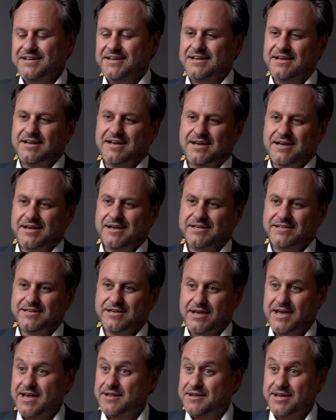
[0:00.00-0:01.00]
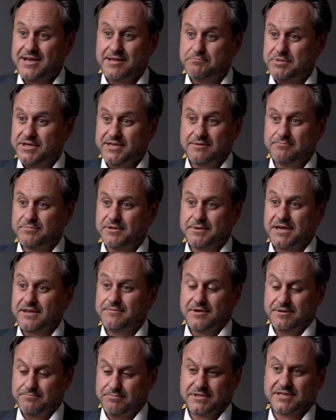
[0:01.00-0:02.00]
had big
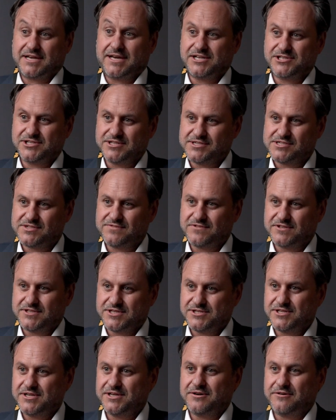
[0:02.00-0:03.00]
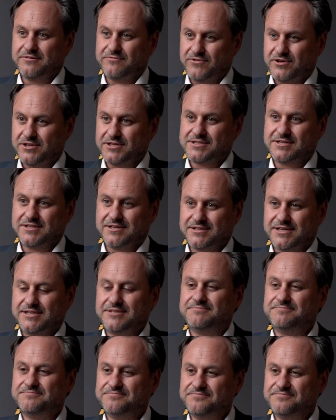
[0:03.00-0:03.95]
implications for this year and volatility.